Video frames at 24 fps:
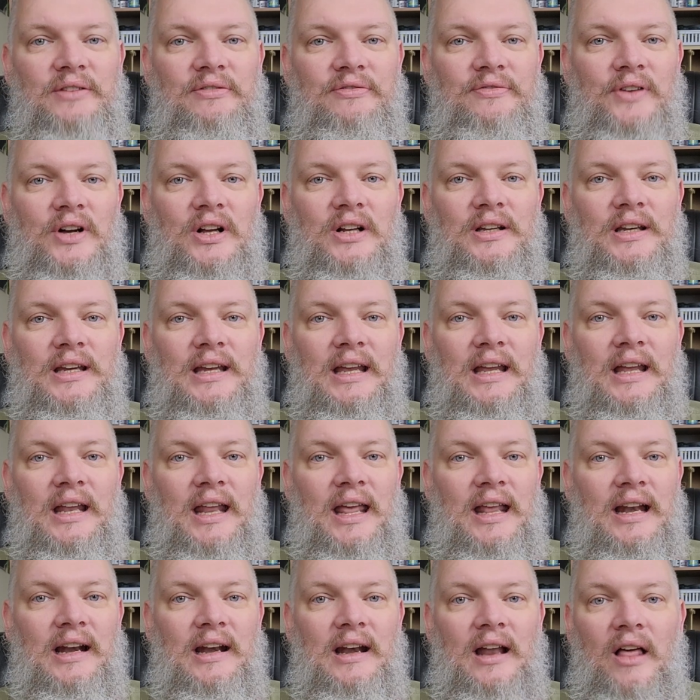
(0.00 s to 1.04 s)
fun kit
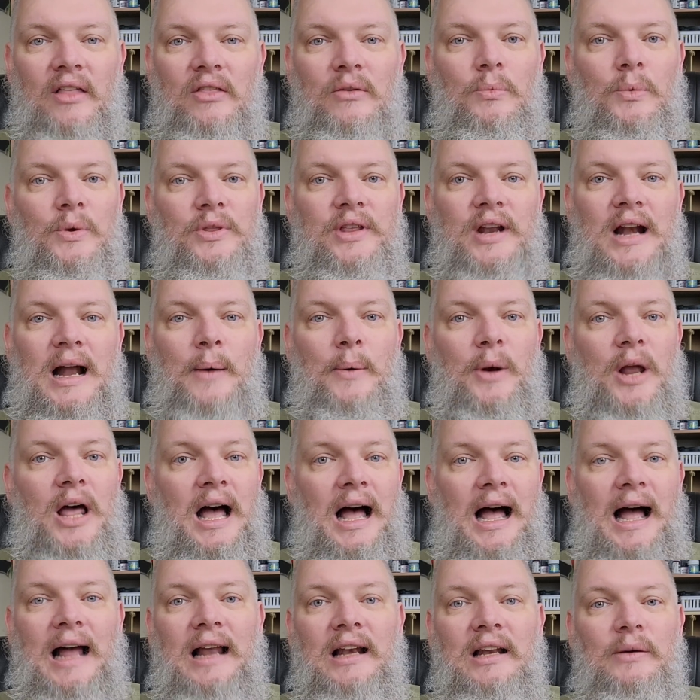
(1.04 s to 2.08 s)
and another one that I would
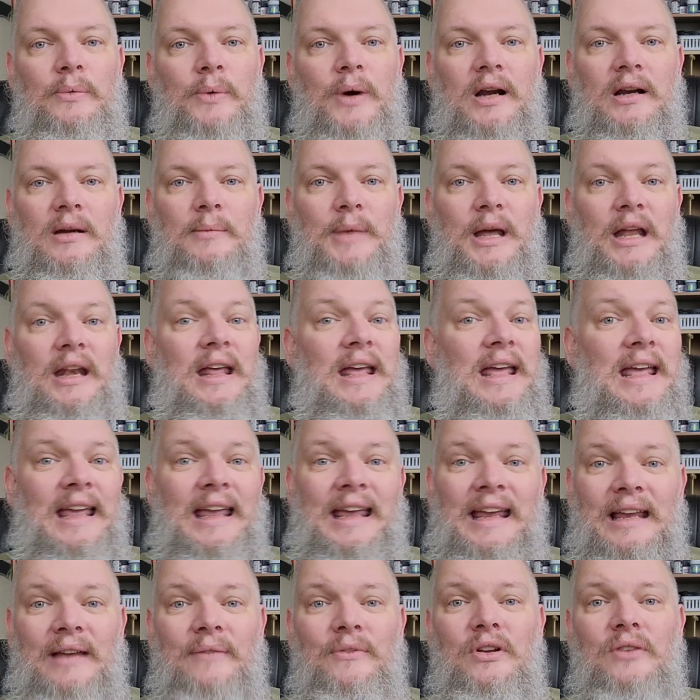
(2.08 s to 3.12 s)
highly recommend.
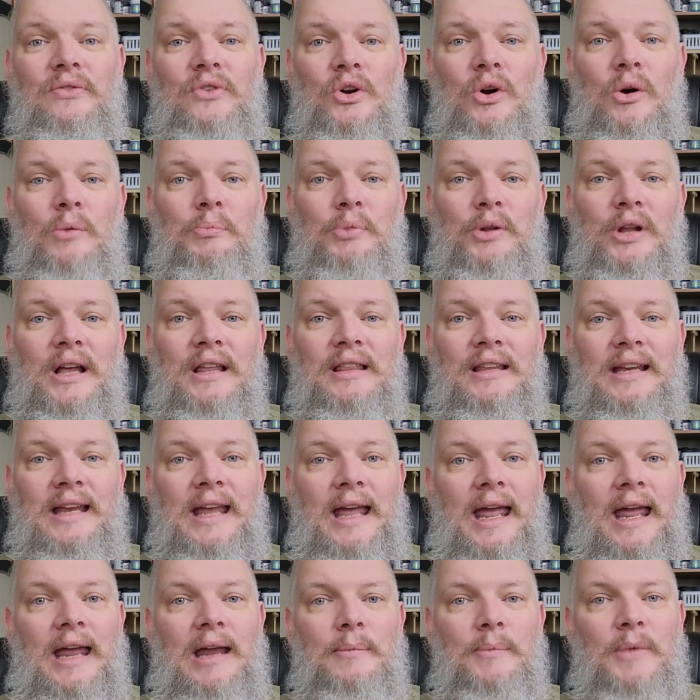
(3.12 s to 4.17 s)
Even if you don't play the
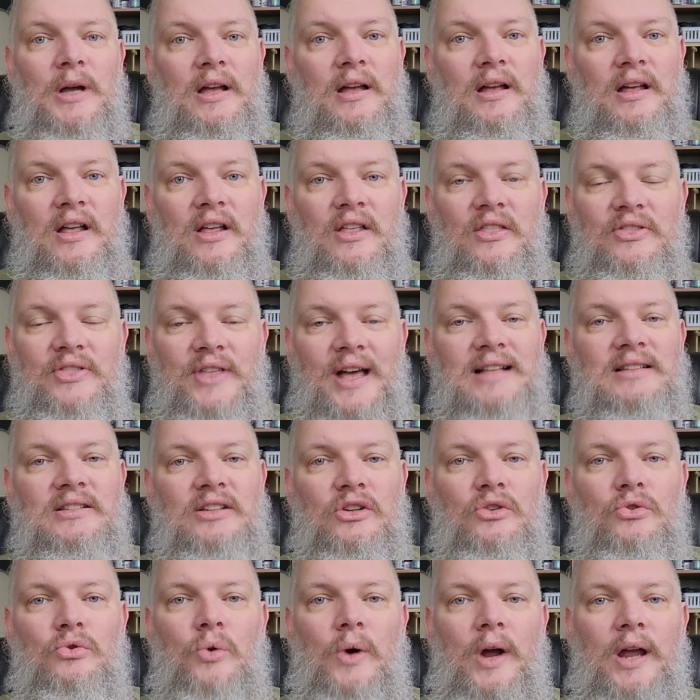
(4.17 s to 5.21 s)
game, that's a
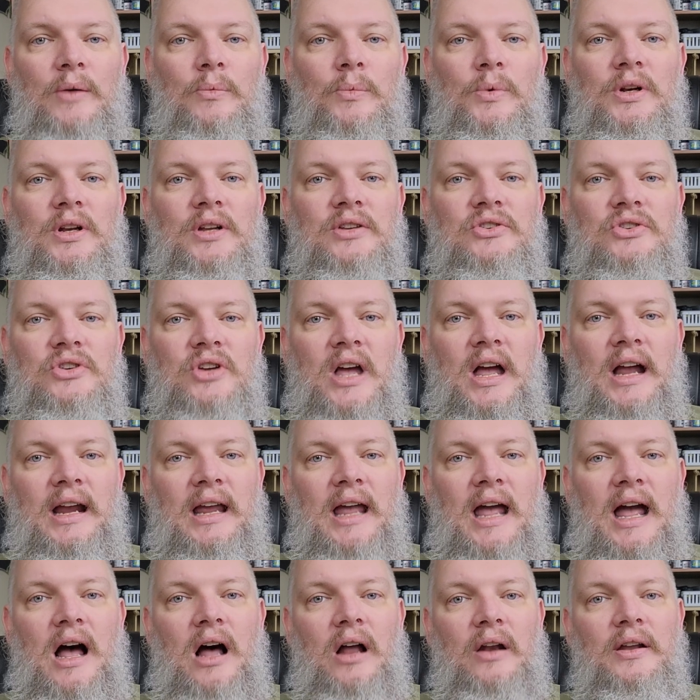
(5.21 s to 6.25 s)
great one to check
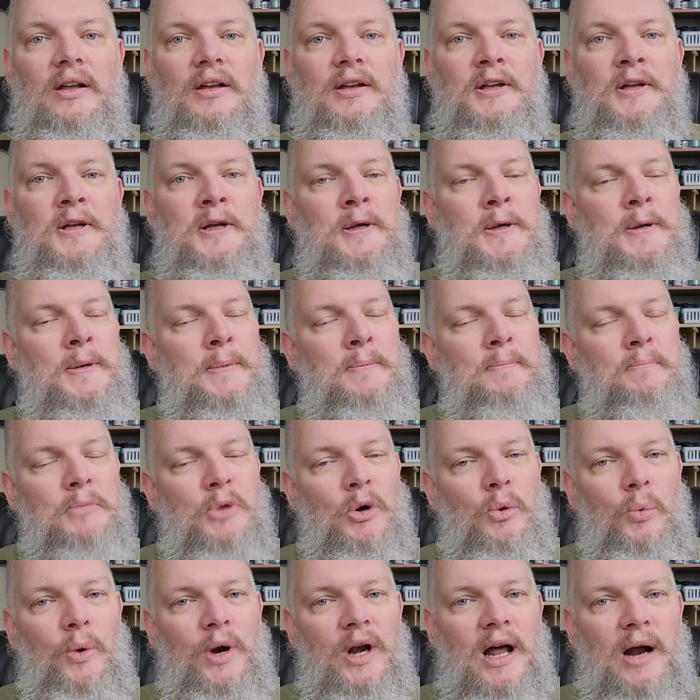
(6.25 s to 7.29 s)
out.
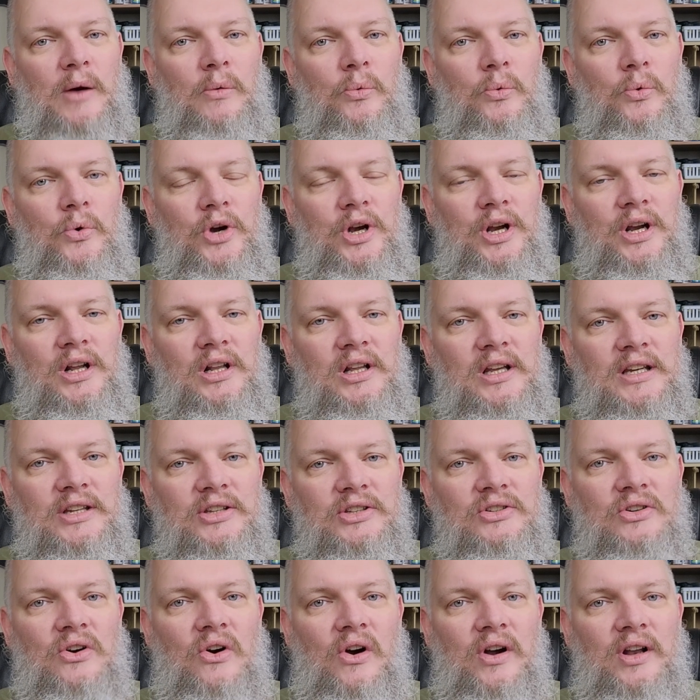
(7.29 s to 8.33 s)
But when I really
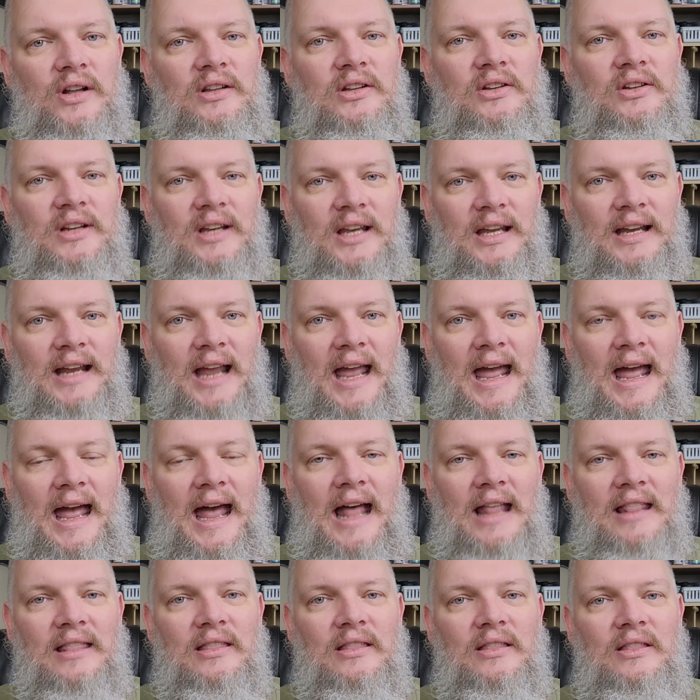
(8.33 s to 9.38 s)
started looking
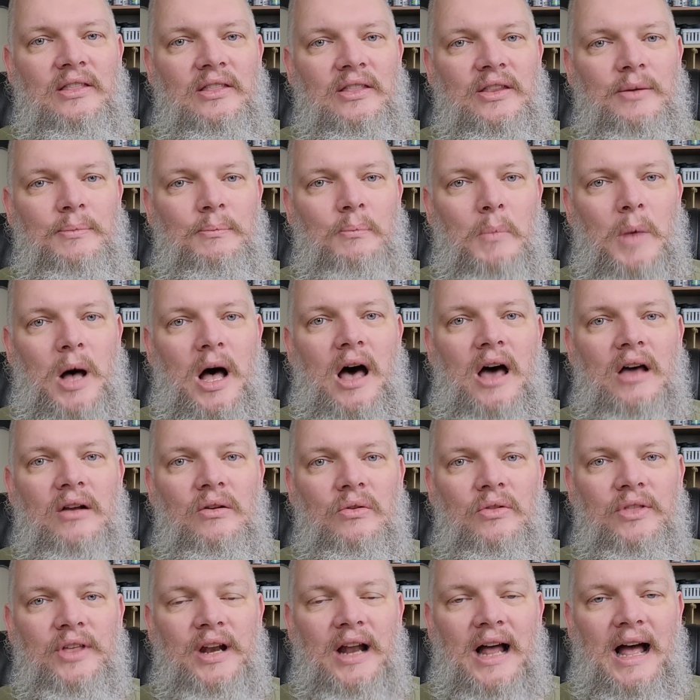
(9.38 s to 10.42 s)
at the
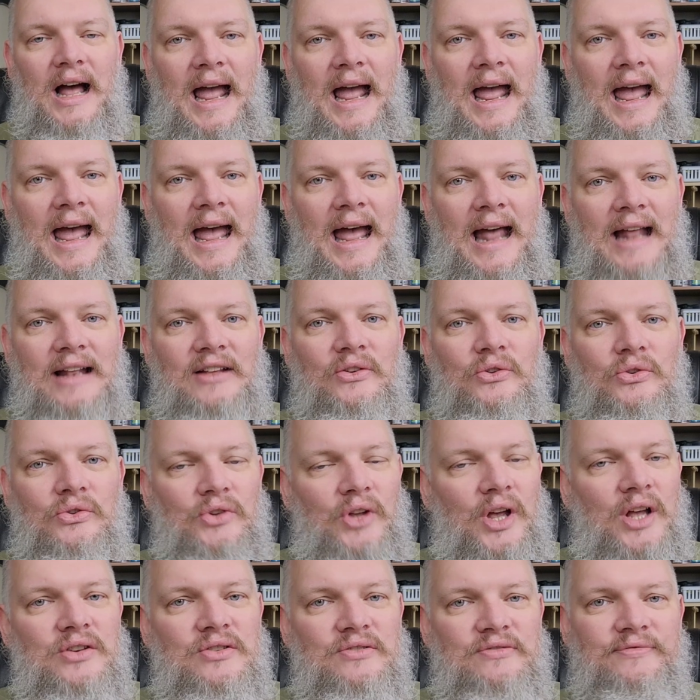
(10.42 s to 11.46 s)
model that had
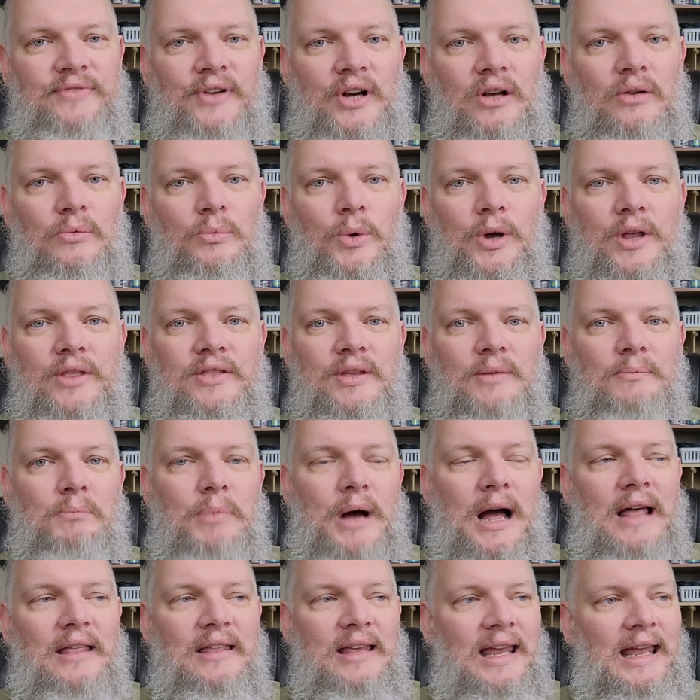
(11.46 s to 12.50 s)
such fun with that
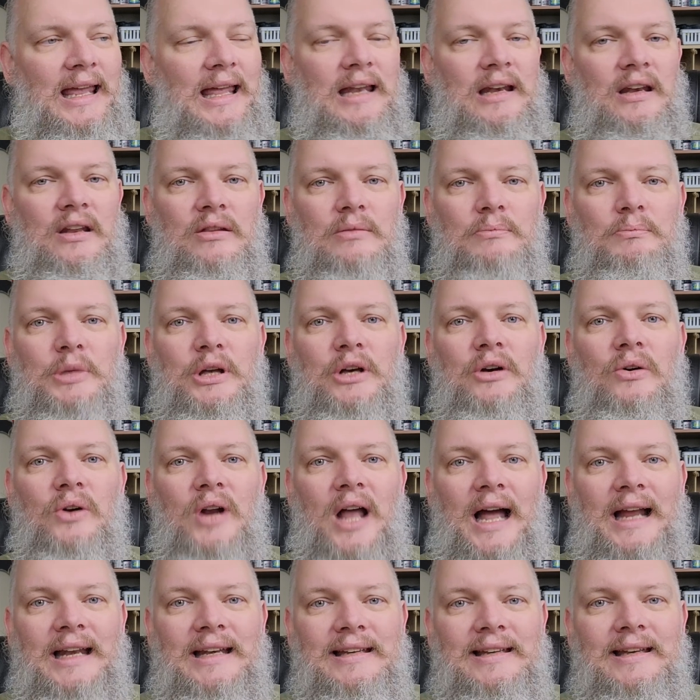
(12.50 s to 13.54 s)
by the end of the build,
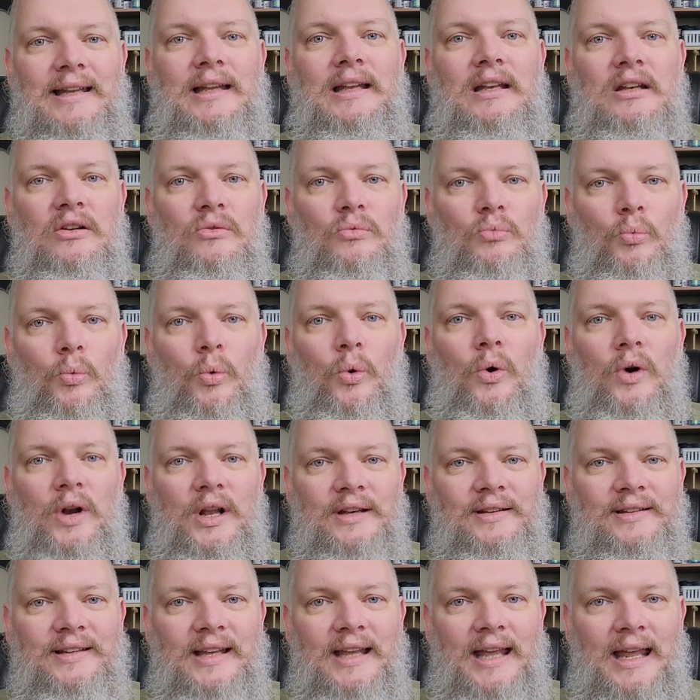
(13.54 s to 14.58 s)
I didn't want
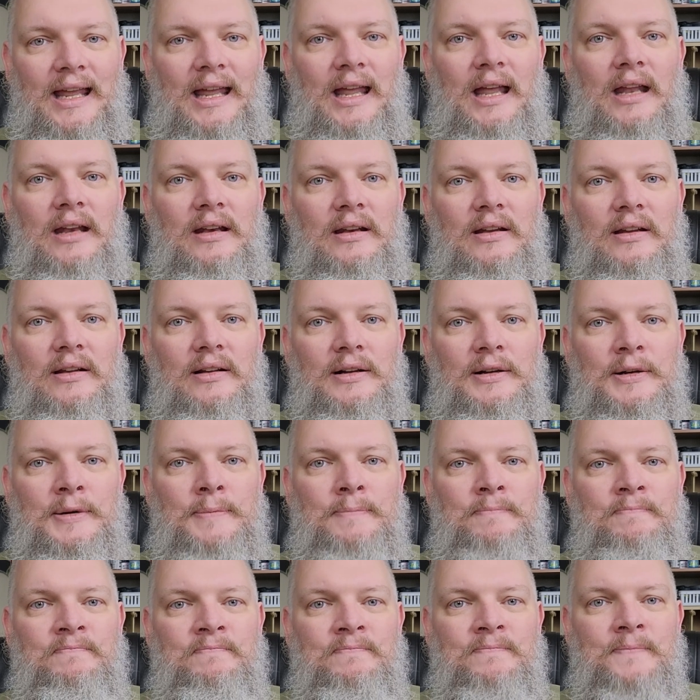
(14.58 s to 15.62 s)
it to end,
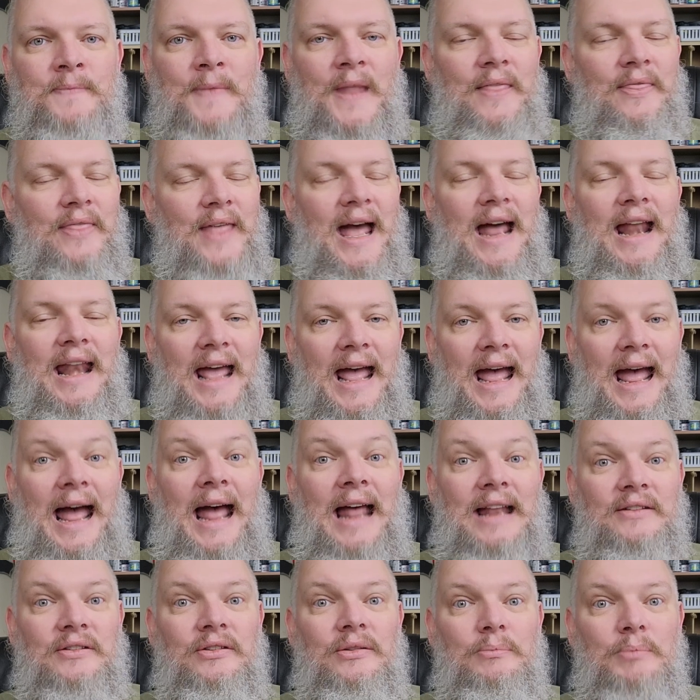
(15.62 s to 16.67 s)
that
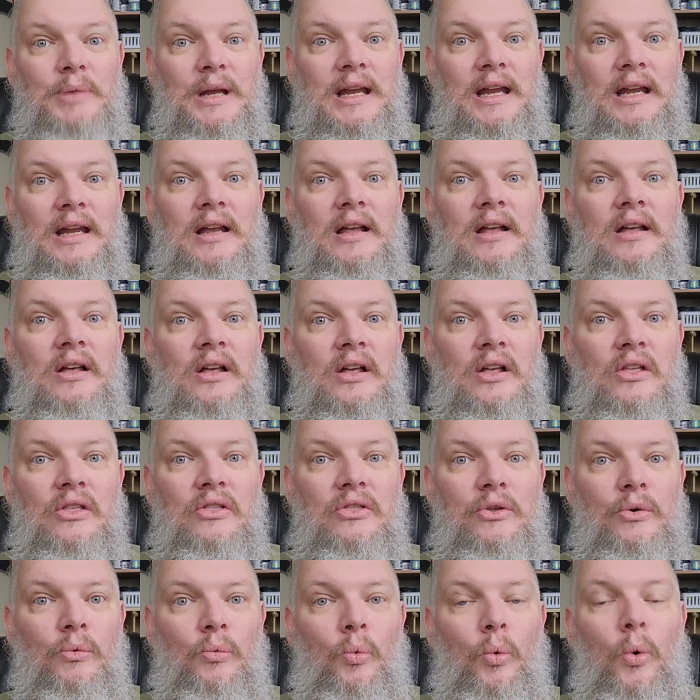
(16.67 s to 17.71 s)
had to be
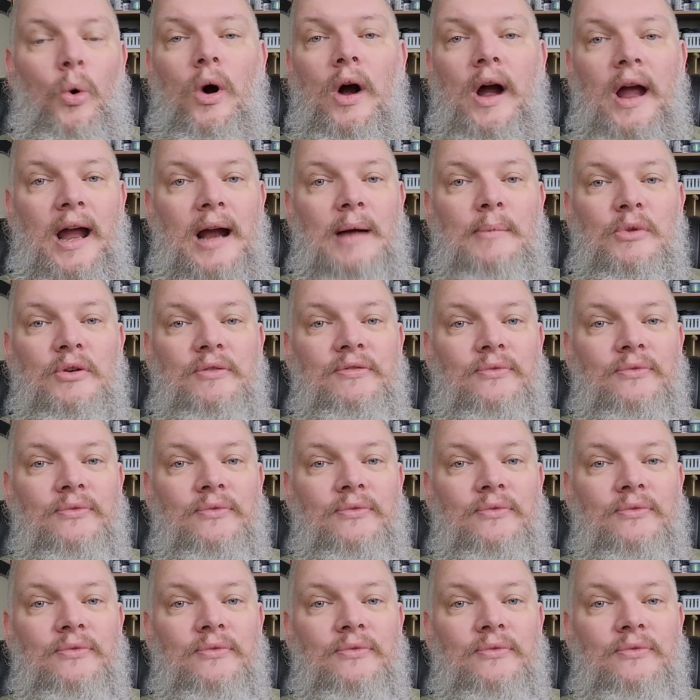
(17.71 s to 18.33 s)
the Warhammer